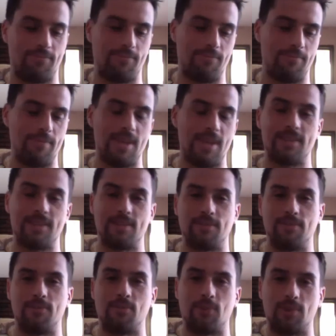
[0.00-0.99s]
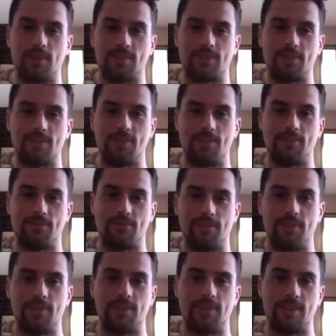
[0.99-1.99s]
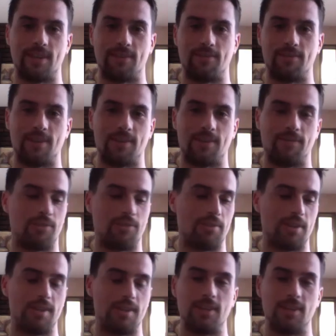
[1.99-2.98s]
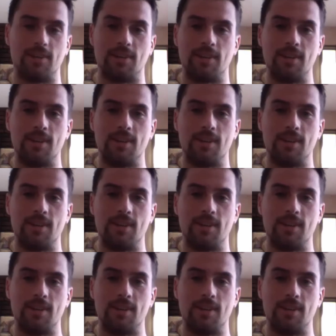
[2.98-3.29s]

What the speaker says: massive for us on the field and have a great year,